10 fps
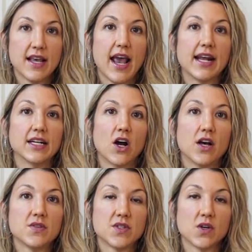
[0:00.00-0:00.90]
And it
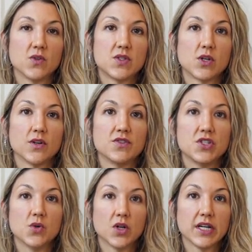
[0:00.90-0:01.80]
also serves
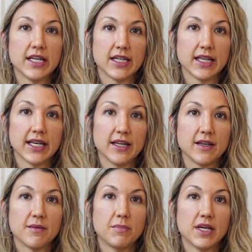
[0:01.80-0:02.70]
your healing
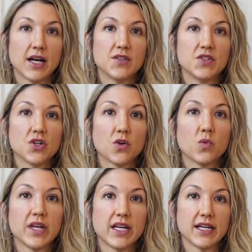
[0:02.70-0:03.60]
because you're
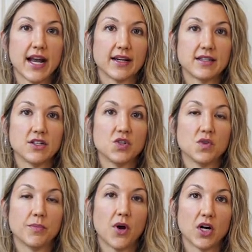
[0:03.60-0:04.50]
reconnecting to
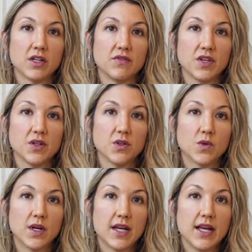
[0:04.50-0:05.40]
a part of
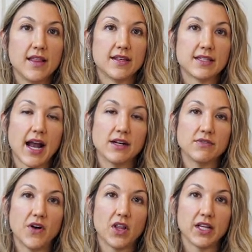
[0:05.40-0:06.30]
you that's kind of
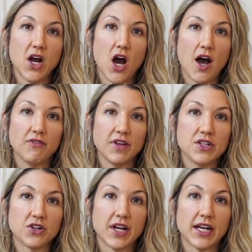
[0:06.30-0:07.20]
fallen off, and
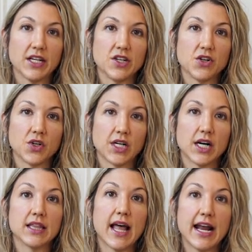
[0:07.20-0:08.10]
you're getting your
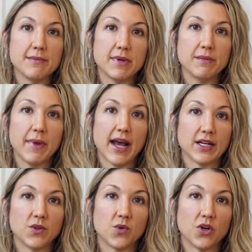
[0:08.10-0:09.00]
alignment back
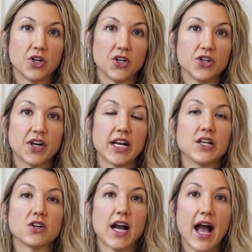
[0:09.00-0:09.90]
in order. You're getting
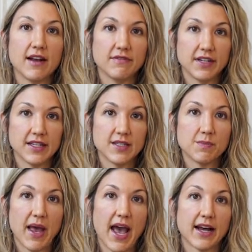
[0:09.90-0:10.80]
your confidence
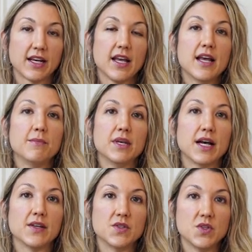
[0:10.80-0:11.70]
back
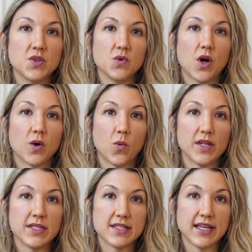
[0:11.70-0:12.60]
because you are
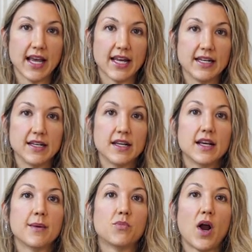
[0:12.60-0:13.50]
once again
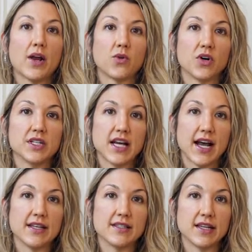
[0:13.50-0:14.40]

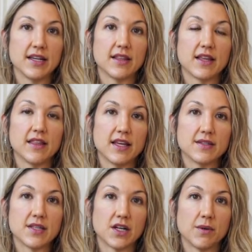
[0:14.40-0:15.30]
prioritizing the things
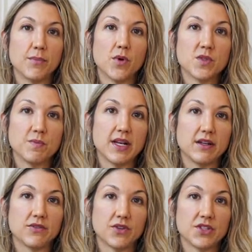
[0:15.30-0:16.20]
that are most
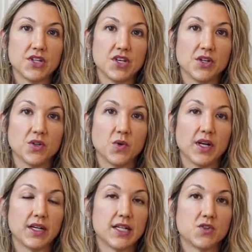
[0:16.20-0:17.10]
meaningful to you
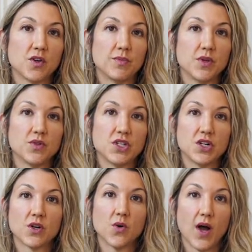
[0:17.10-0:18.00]
and contribute to
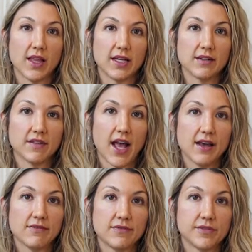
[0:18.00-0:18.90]
your quality of
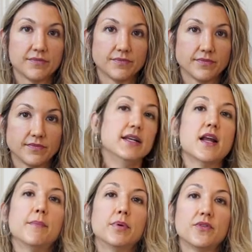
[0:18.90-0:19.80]
life.
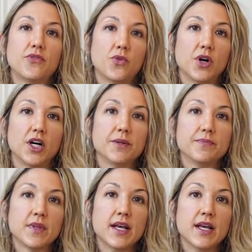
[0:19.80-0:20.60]
Number 4,